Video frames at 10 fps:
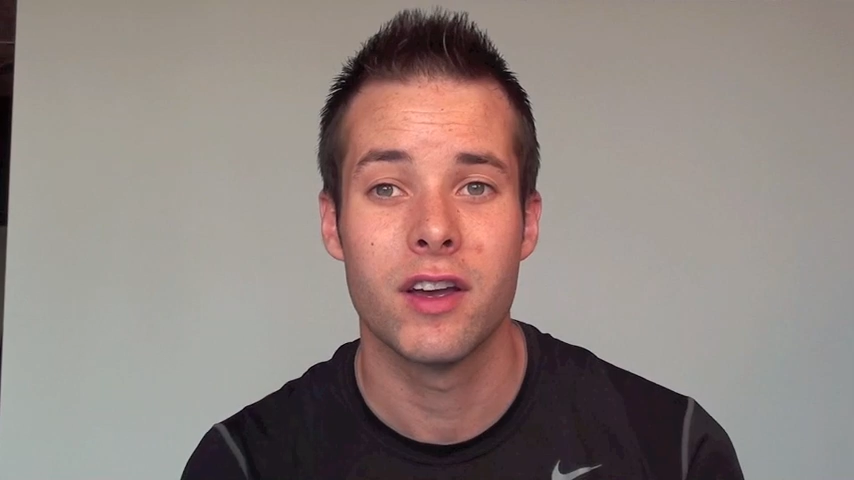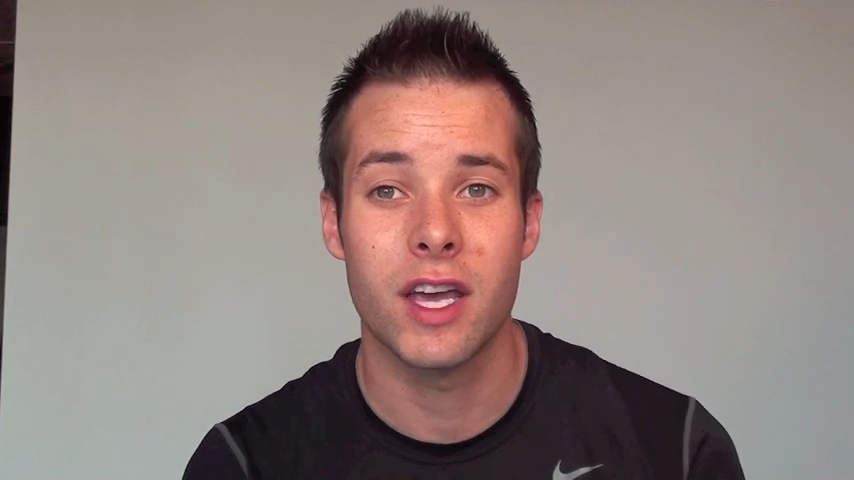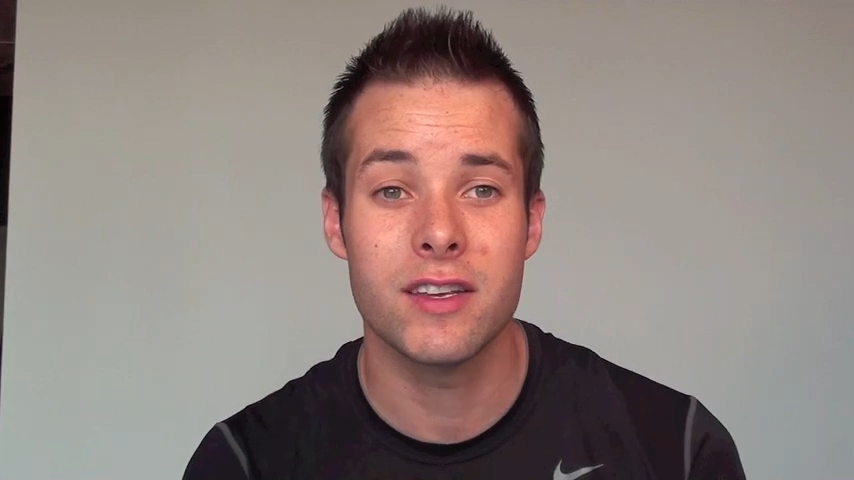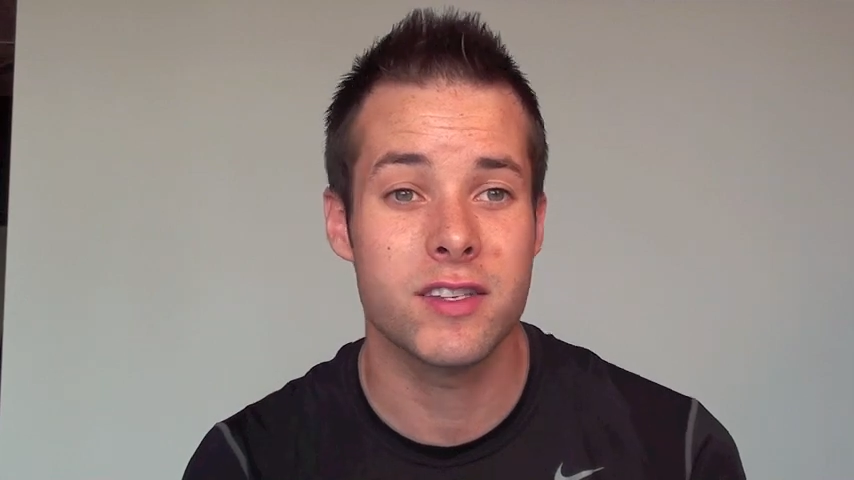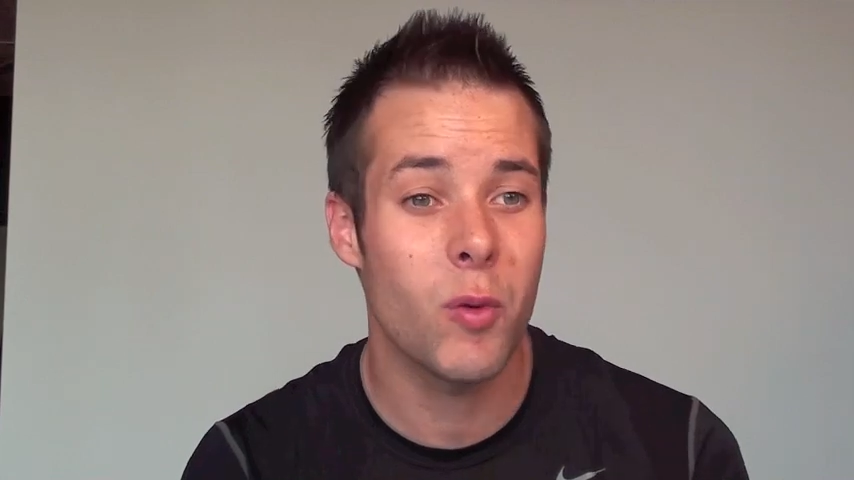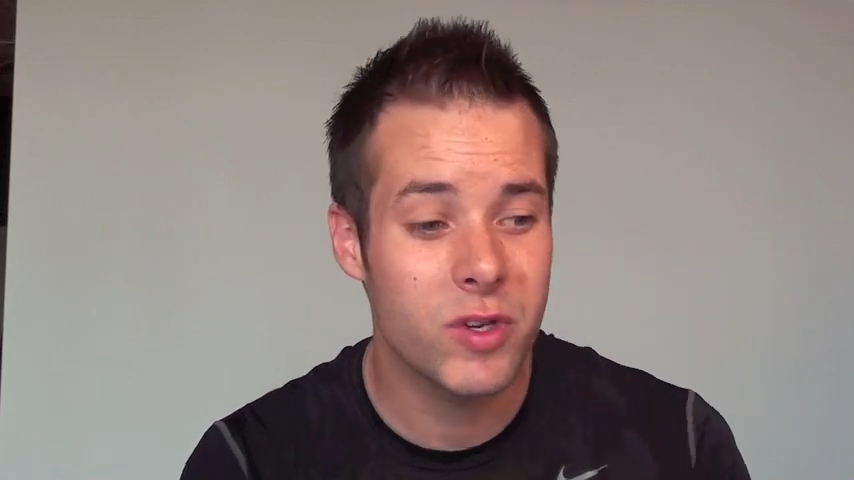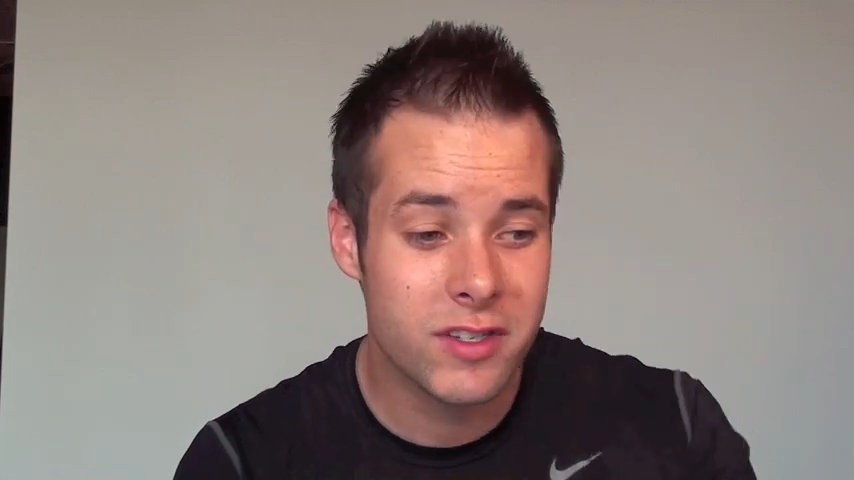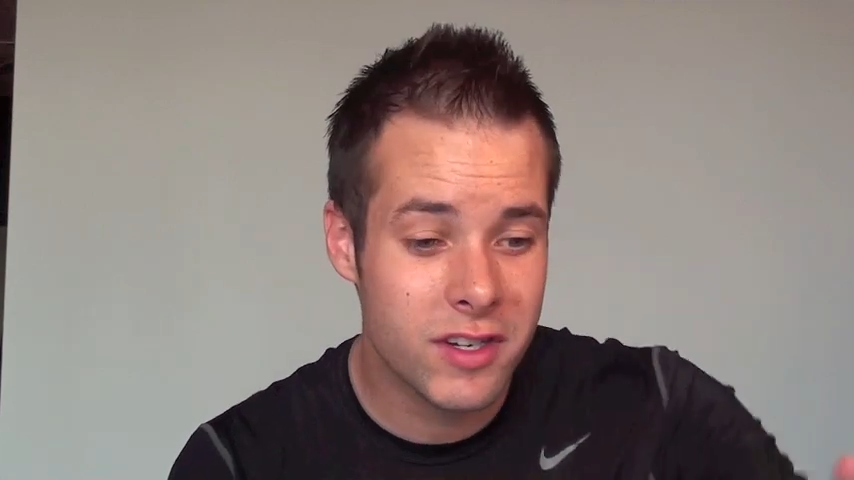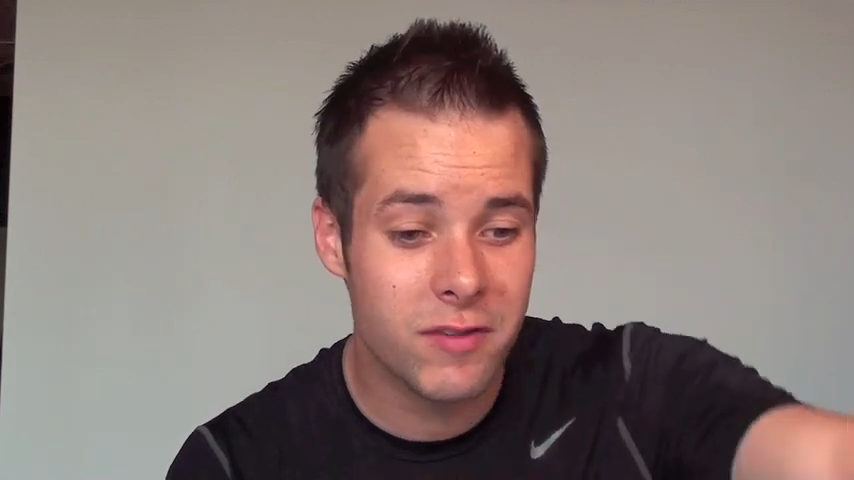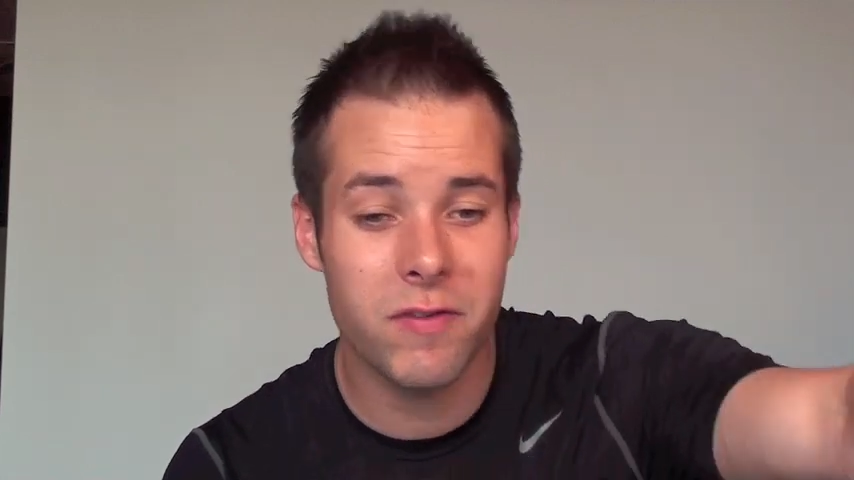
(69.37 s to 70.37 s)
Okay, someone's
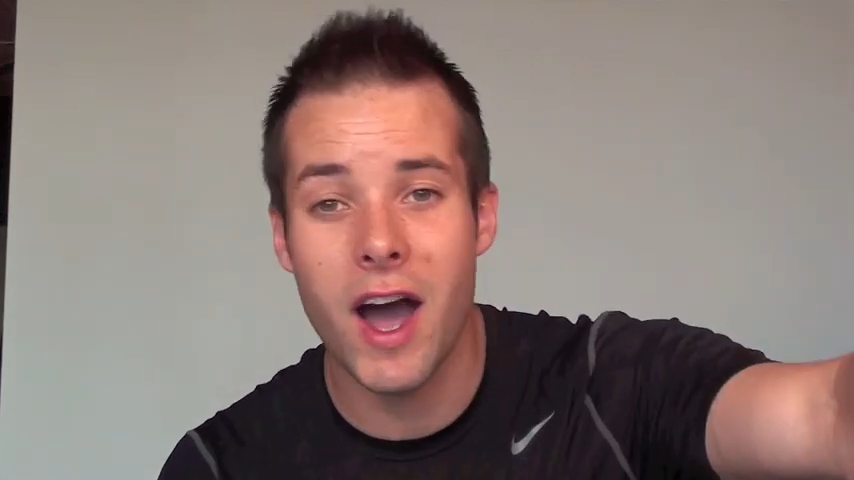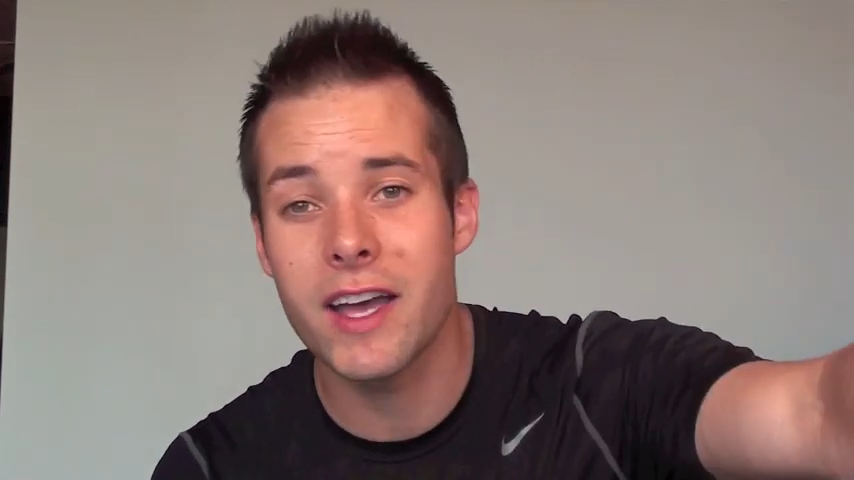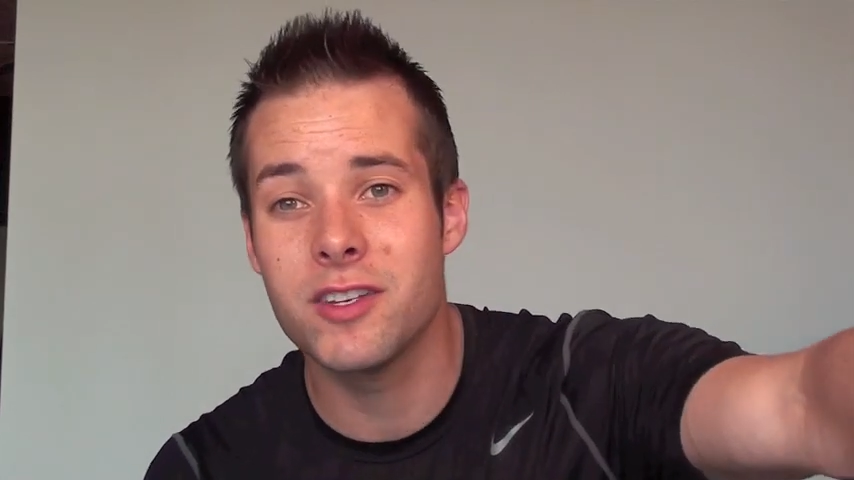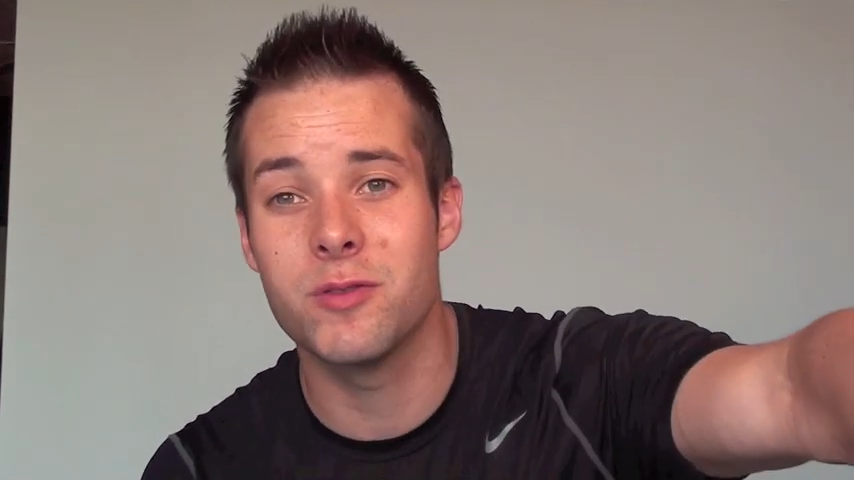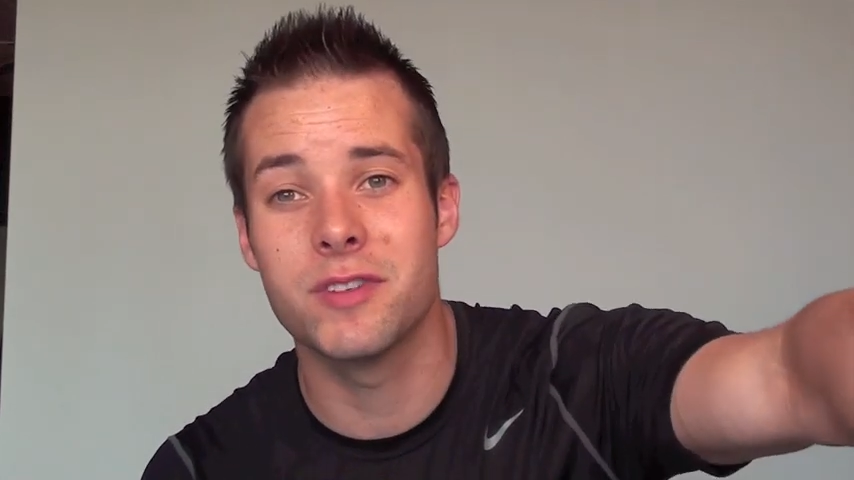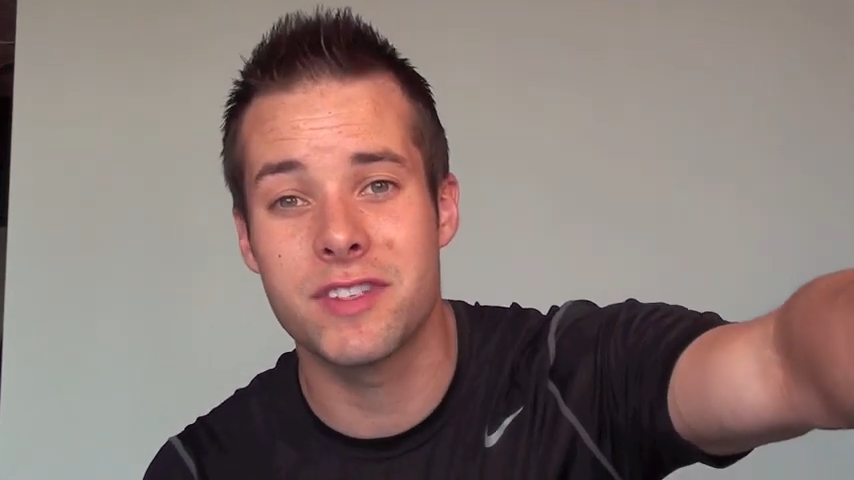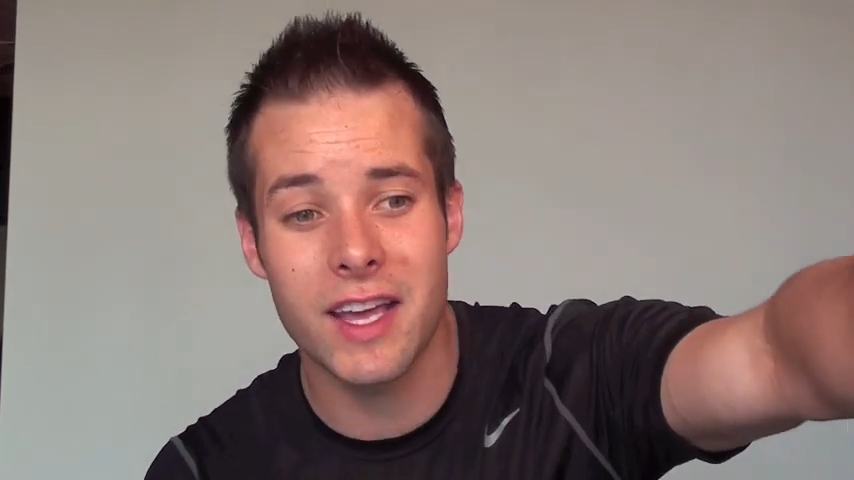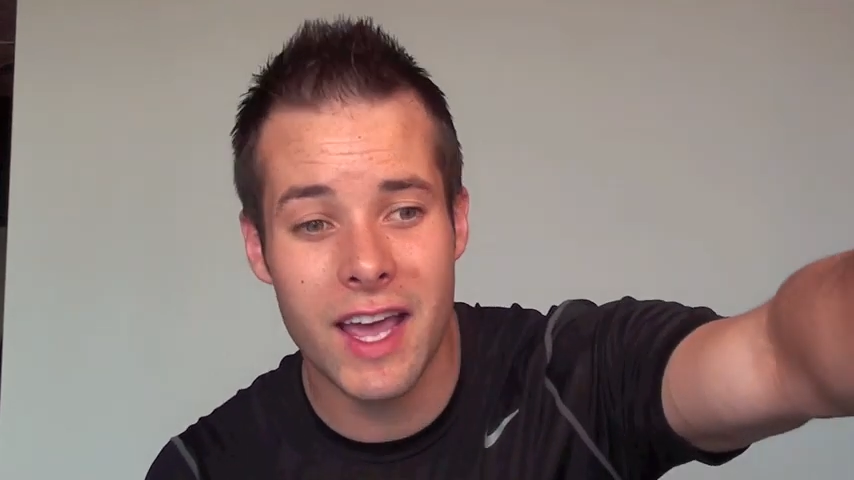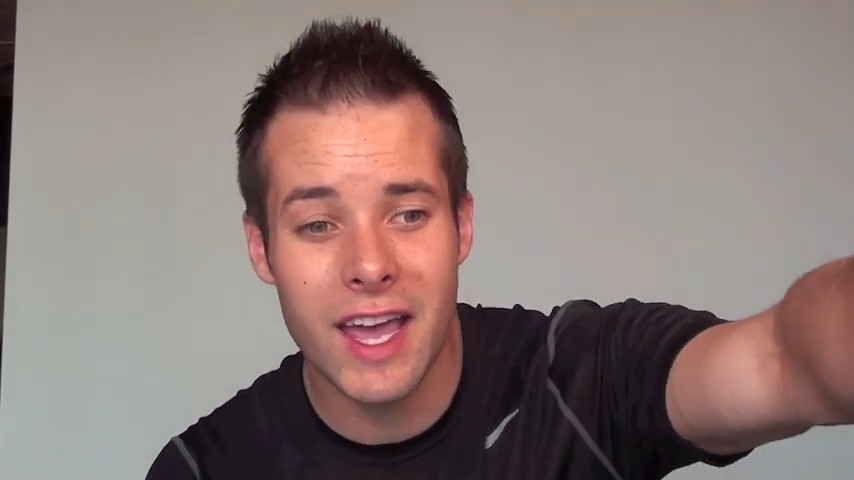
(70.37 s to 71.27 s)
going to find you and say,